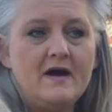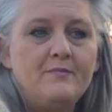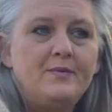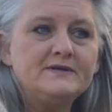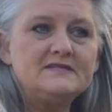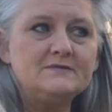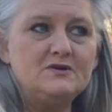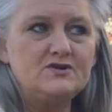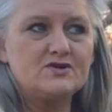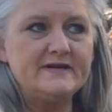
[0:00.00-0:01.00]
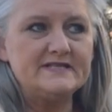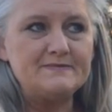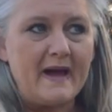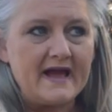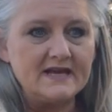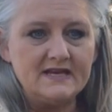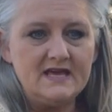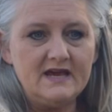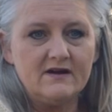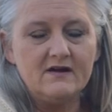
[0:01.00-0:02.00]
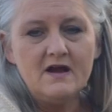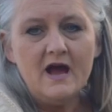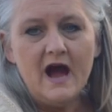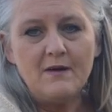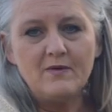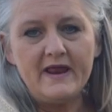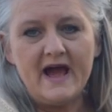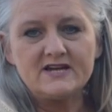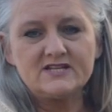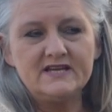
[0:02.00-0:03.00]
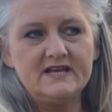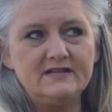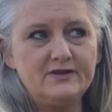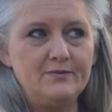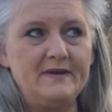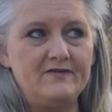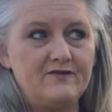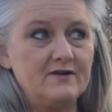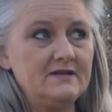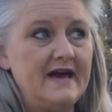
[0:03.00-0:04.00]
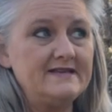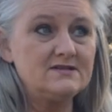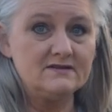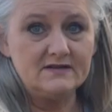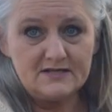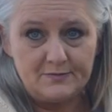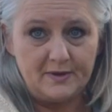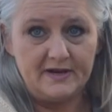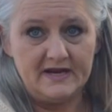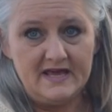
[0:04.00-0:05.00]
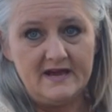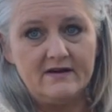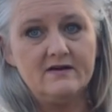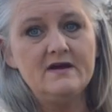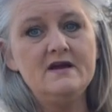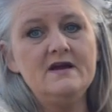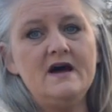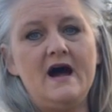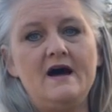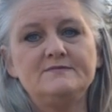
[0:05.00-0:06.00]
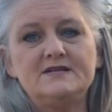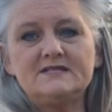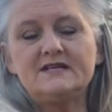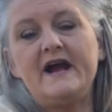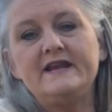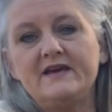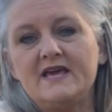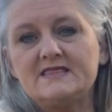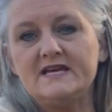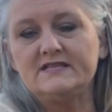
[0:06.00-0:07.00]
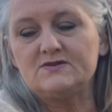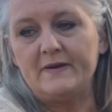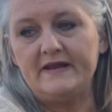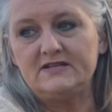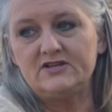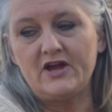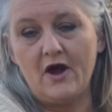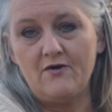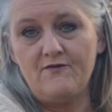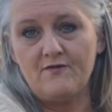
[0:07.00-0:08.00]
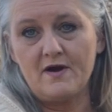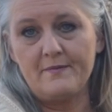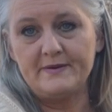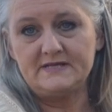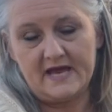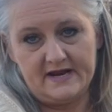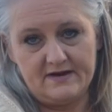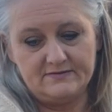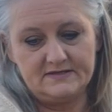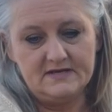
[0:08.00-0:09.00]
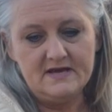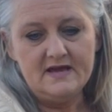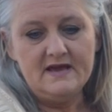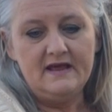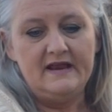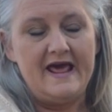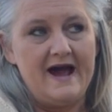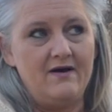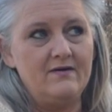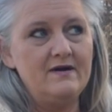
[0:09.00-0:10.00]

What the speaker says: put some nutrients back in here. I'm going to actually get a little bit of fertilizer to put in here just to kind of get things ready to go for our potatoes. Now,